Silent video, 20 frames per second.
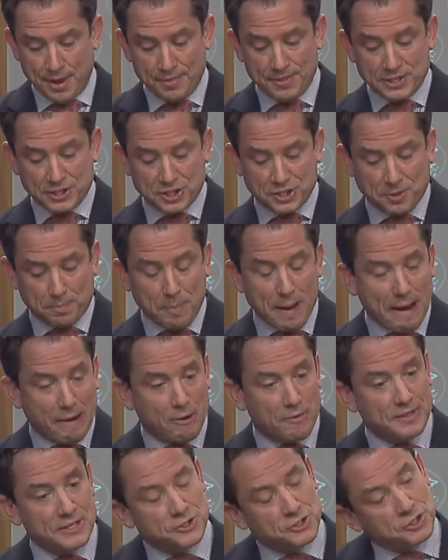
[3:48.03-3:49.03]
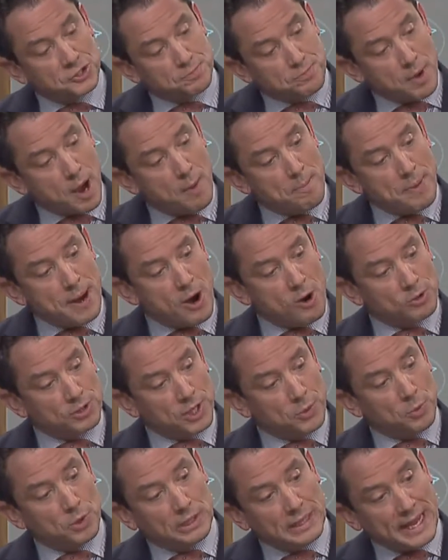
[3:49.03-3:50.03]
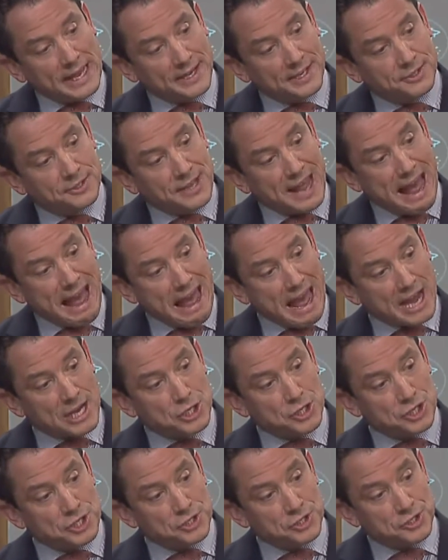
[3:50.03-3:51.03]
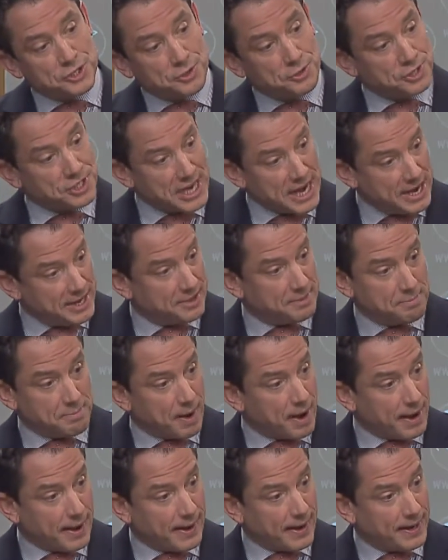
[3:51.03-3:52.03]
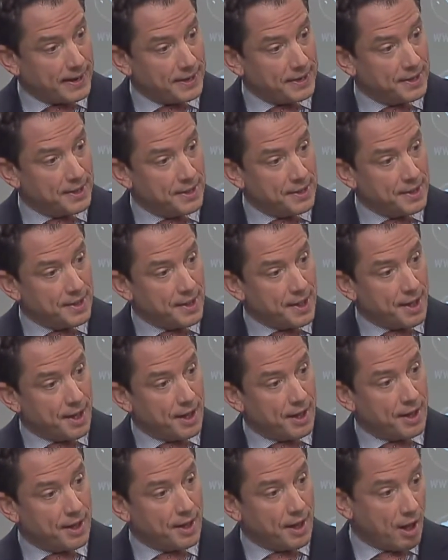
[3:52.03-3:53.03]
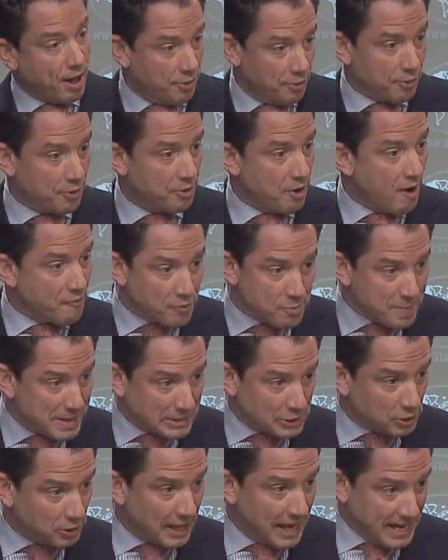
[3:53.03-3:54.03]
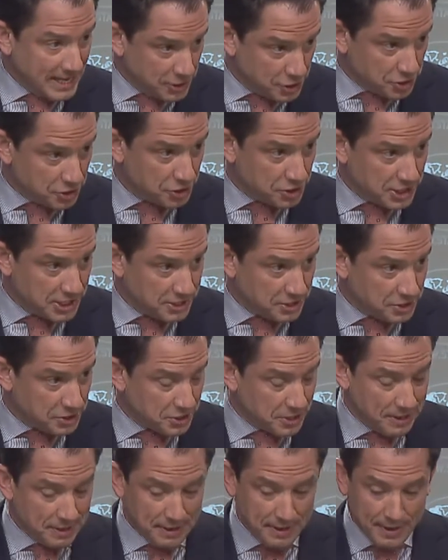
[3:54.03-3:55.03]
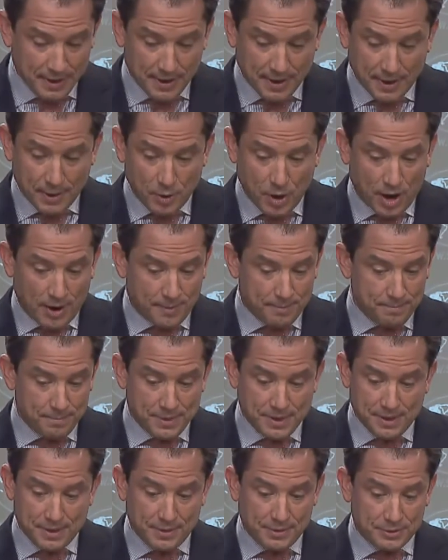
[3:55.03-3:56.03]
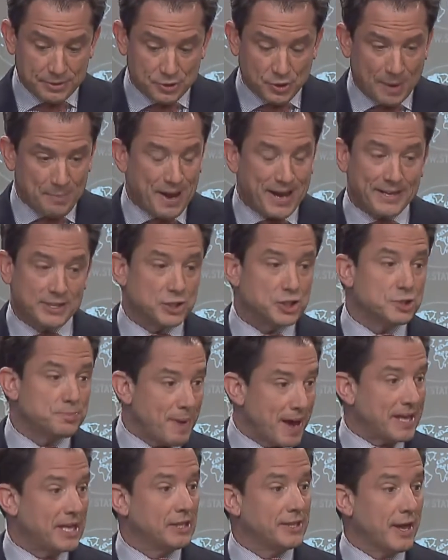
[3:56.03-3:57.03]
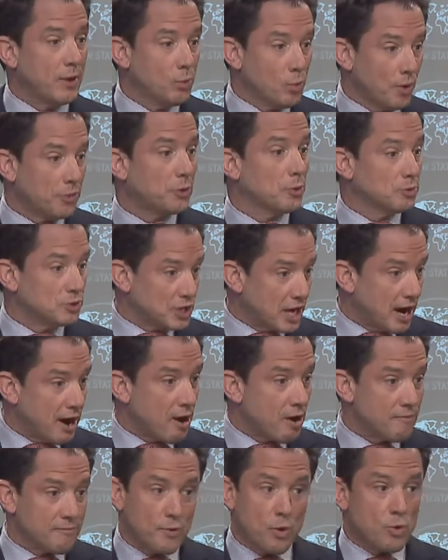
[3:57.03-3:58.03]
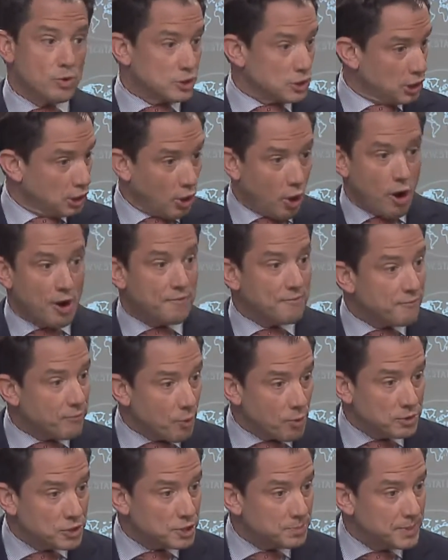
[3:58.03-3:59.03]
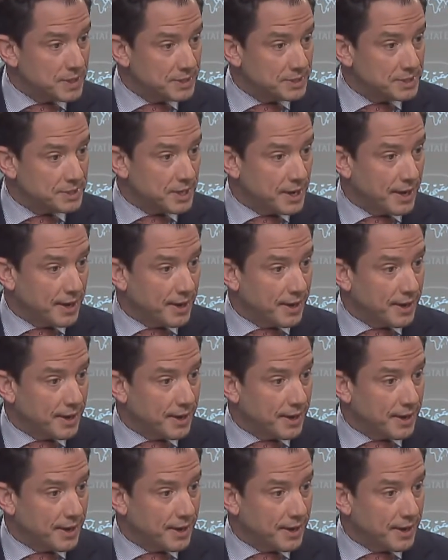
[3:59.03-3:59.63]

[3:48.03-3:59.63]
This is apparently related to actions that are taken by other governmental agencies. So I'm not going to speculate what those are. Of course, law enforcement,